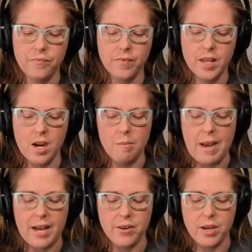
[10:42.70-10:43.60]
our
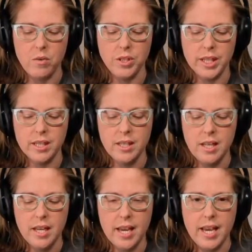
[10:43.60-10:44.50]
battery holder,
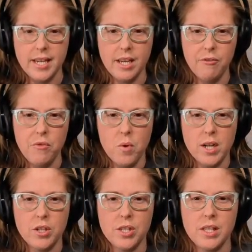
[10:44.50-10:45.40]
and if you've
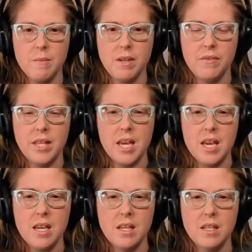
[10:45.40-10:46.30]
watched some of
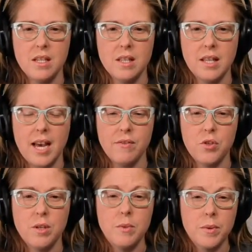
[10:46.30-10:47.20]
the live
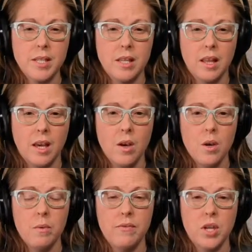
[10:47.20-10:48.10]
streams recently,
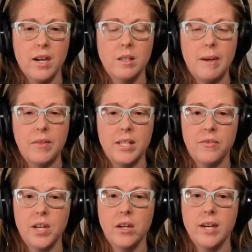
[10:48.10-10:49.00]
we've talked about the
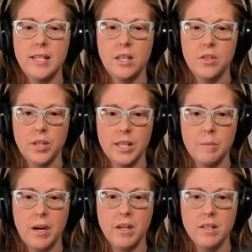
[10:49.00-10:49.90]
different crazy circuits
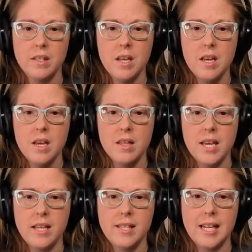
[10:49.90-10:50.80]
parts.
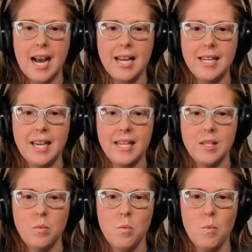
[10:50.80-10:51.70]
The side that
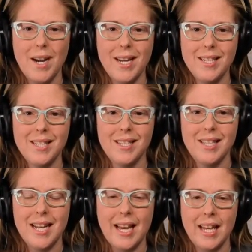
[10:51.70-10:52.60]
is white is the
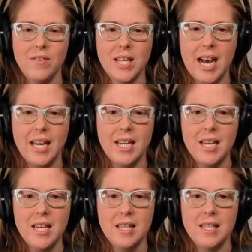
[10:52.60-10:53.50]
negative side.
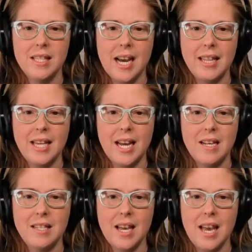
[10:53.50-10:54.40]
The side that
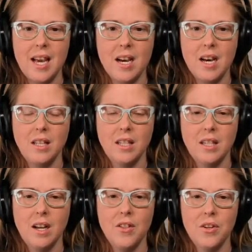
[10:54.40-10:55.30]
has a color
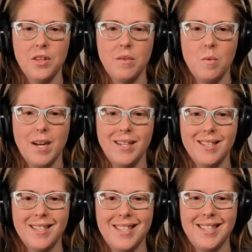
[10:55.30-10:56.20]
other than white
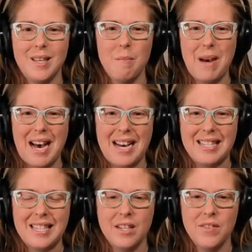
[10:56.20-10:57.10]
is the
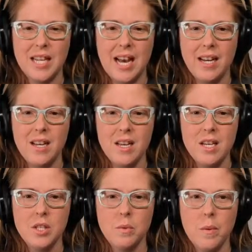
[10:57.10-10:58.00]
positive side.
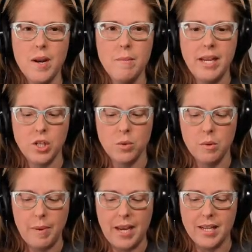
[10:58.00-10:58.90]
So we want to make sure we're
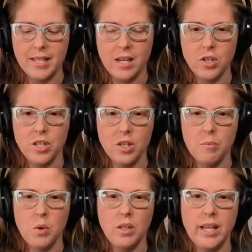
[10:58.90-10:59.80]
paying attention to
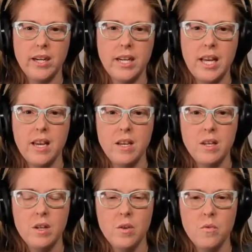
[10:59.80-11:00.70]
polarity
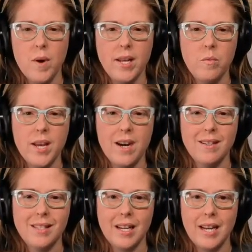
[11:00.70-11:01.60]
when we are
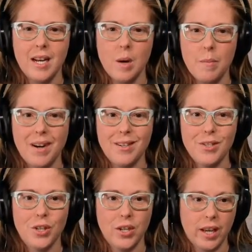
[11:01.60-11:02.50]
setting up our
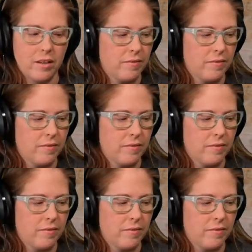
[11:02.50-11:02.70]
circuit.